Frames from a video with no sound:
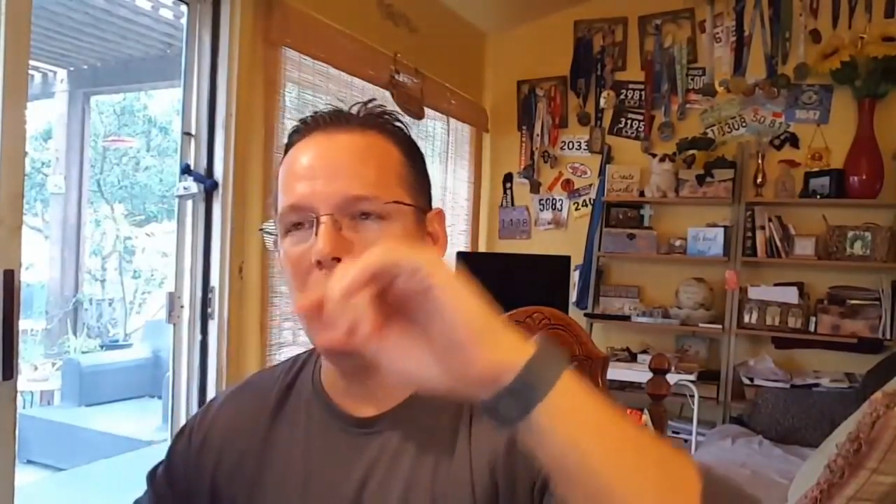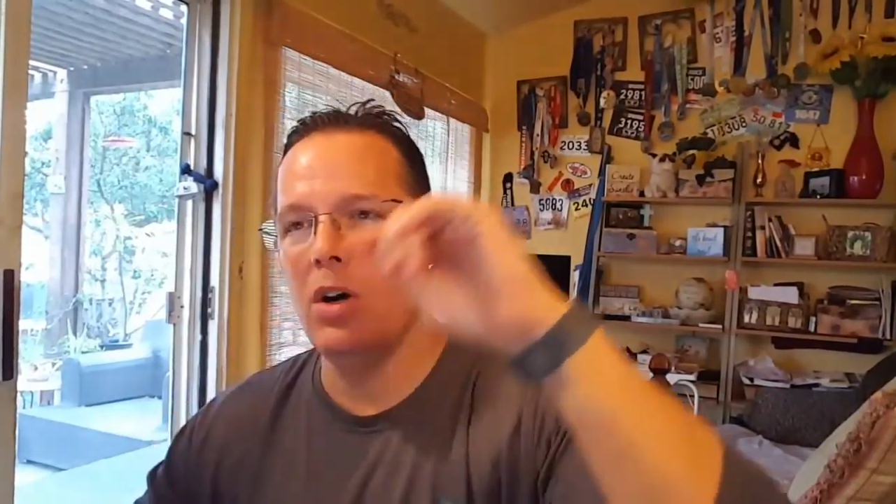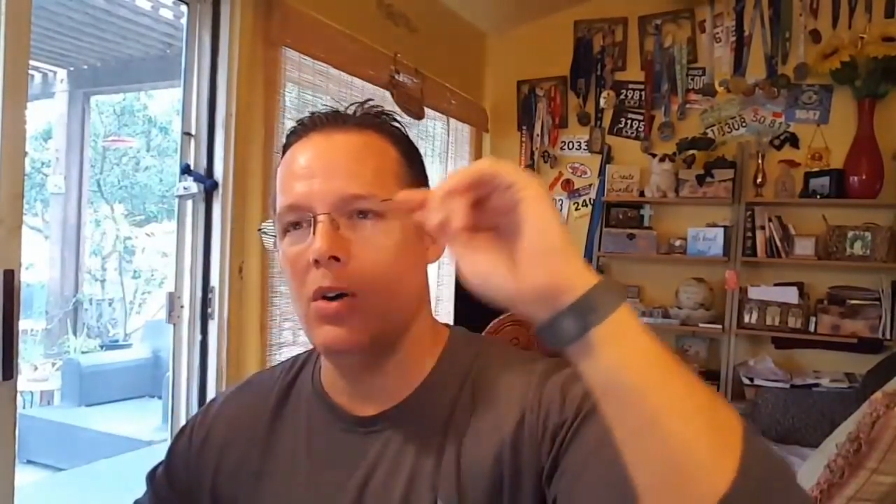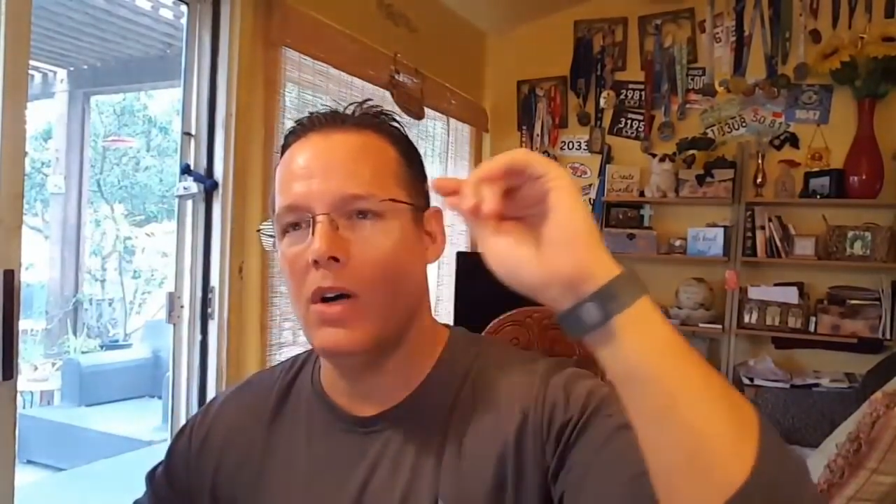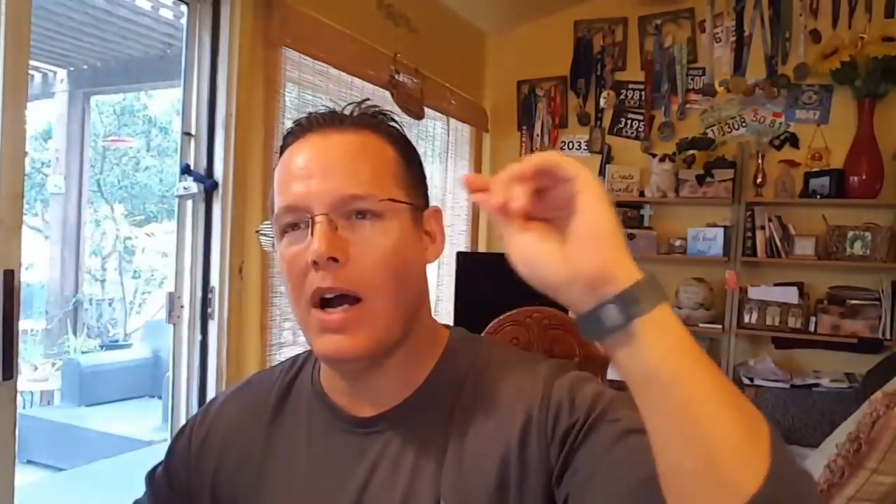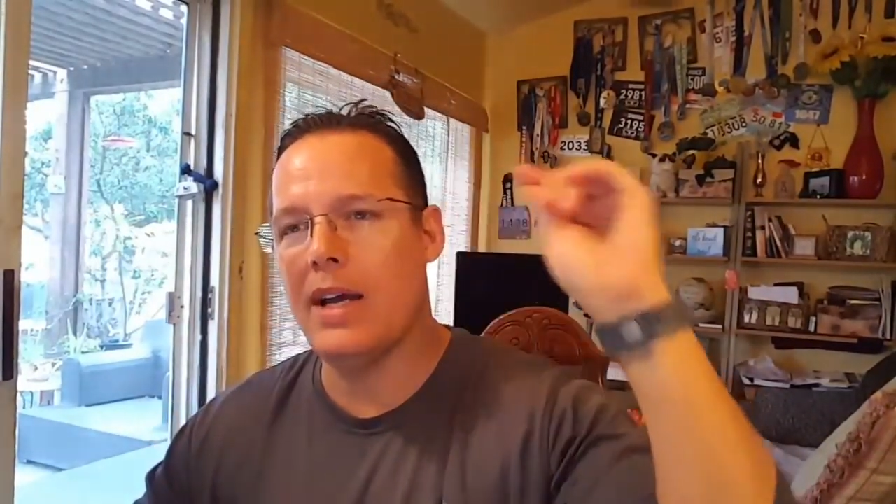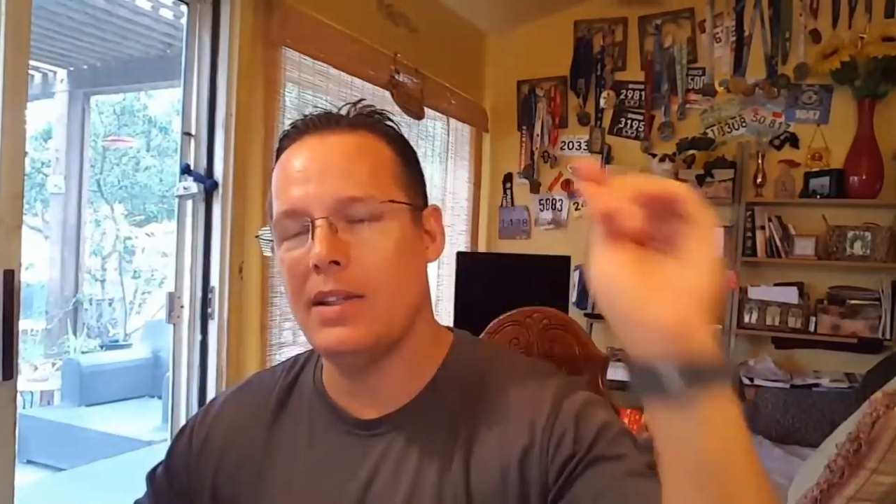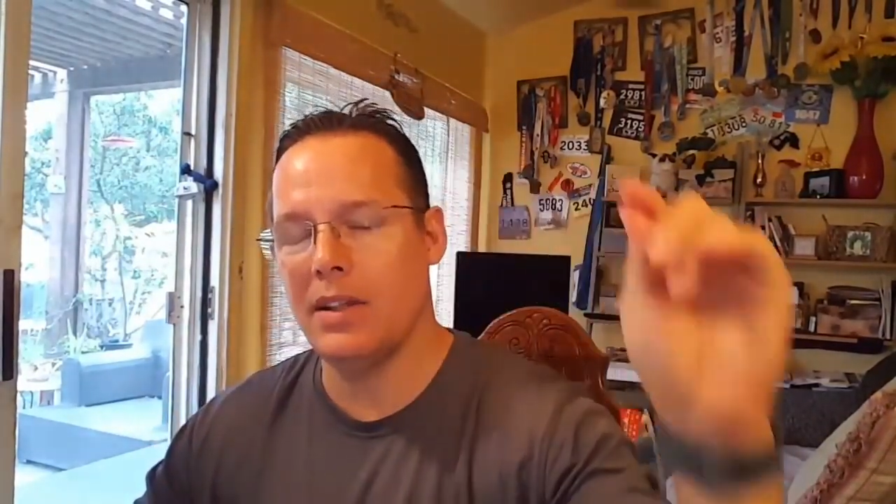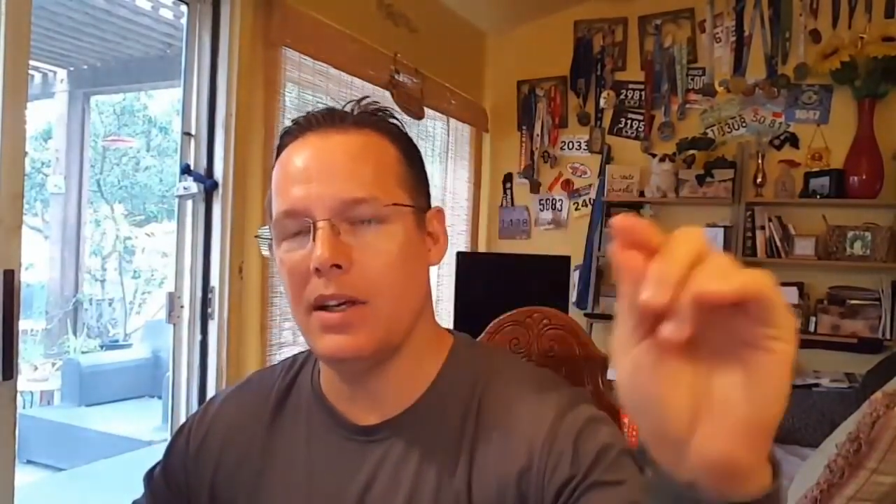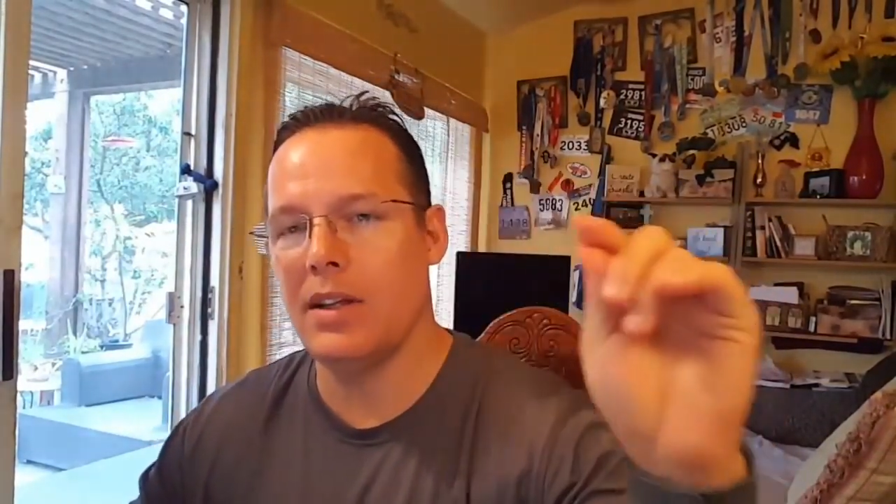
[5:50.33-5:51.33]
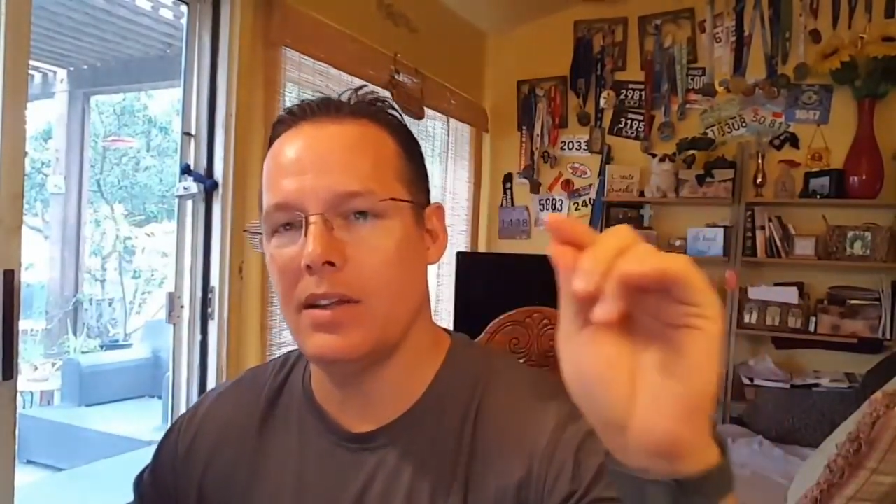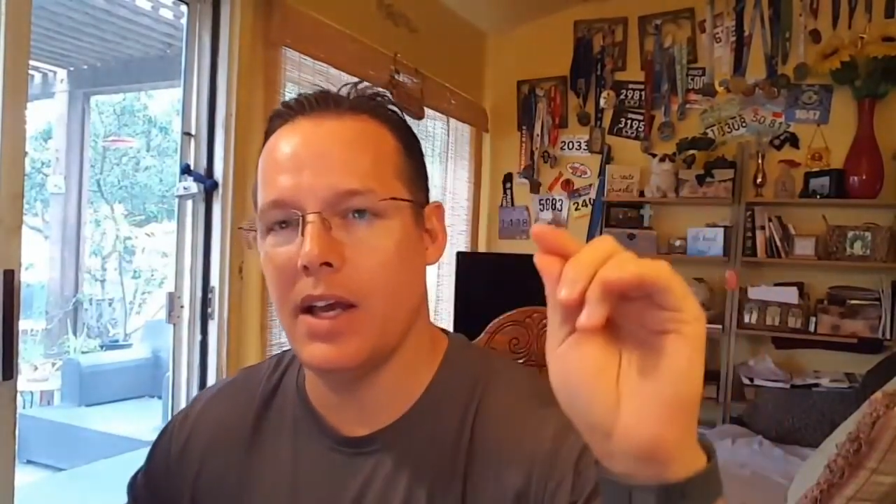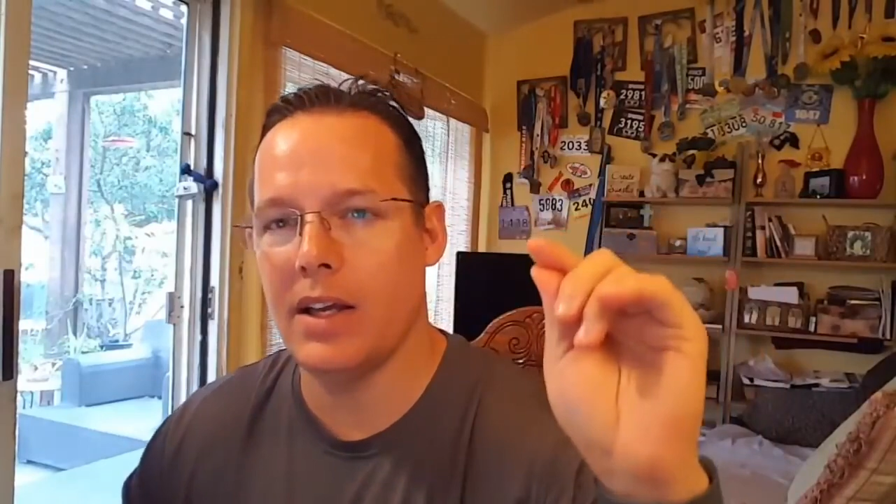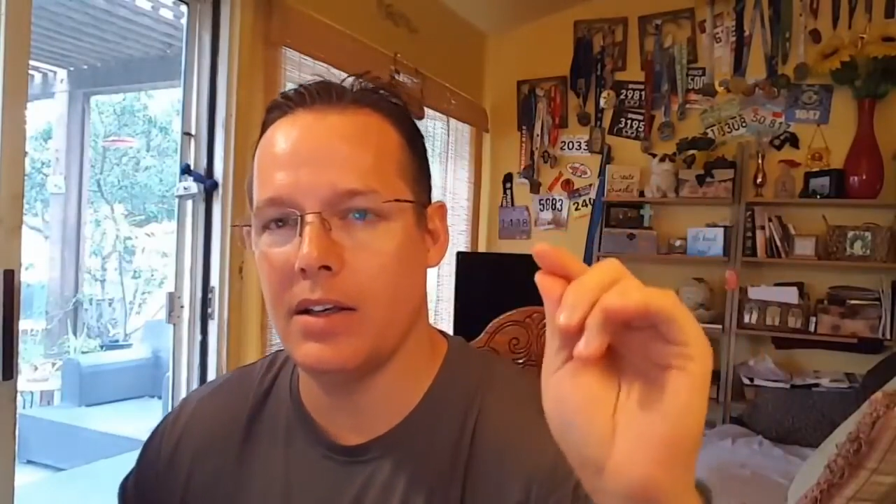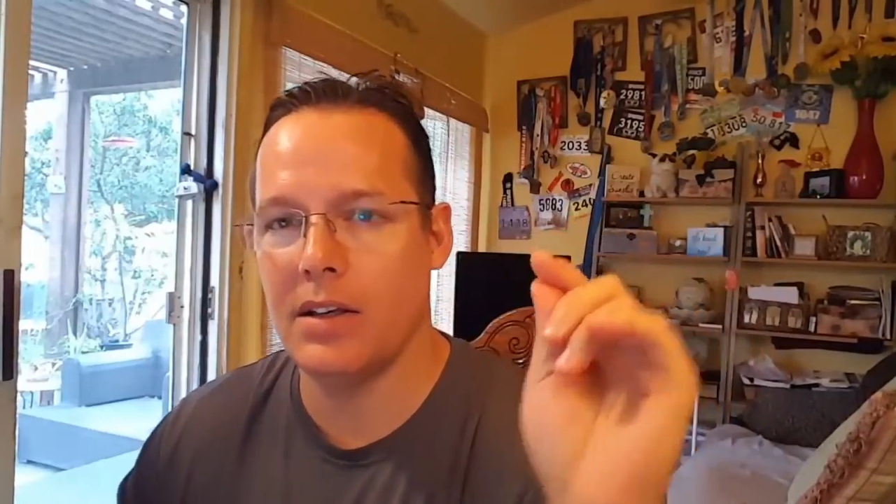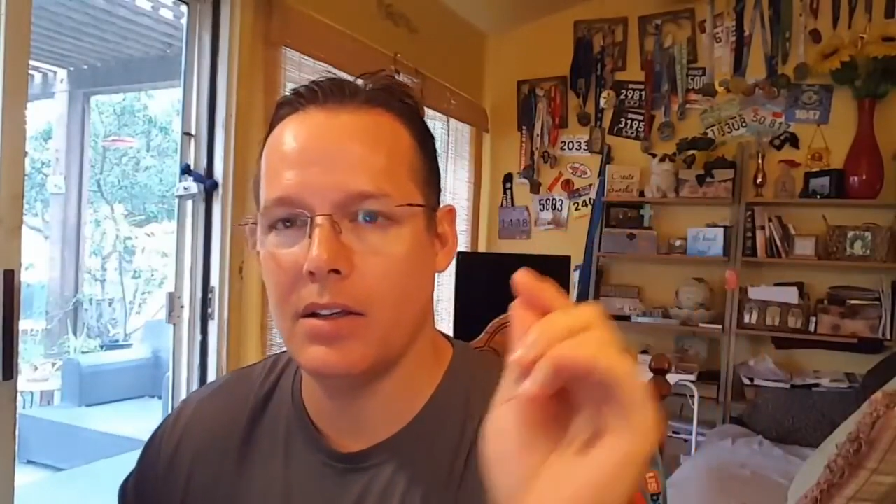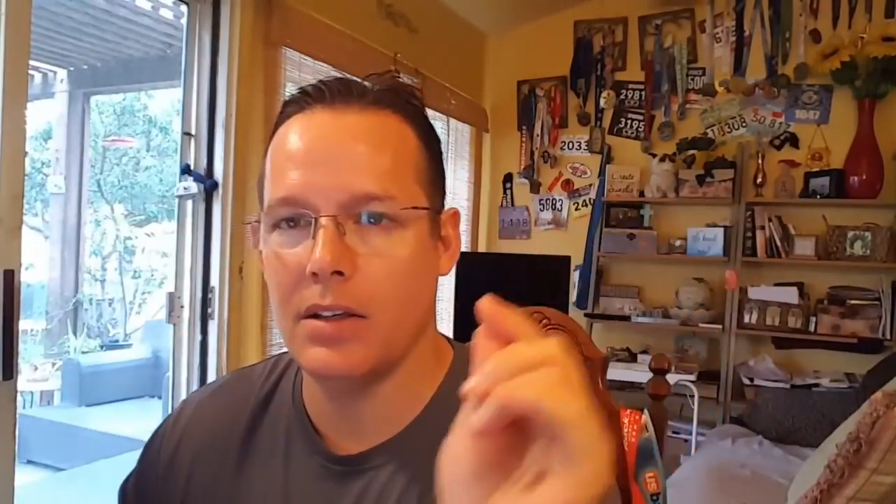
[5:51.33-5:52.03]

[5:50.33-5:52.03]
though I think that,